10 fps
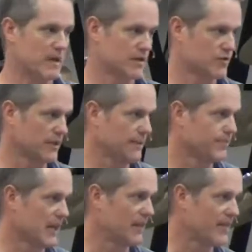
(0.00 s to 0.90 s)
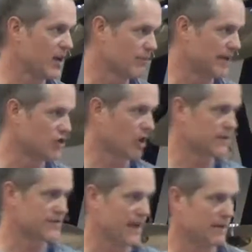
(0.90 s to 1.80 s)
ministry. And they are my
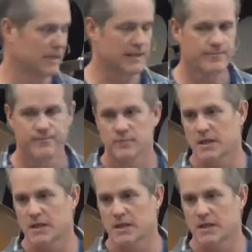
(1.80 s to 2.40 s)
Jarvis family.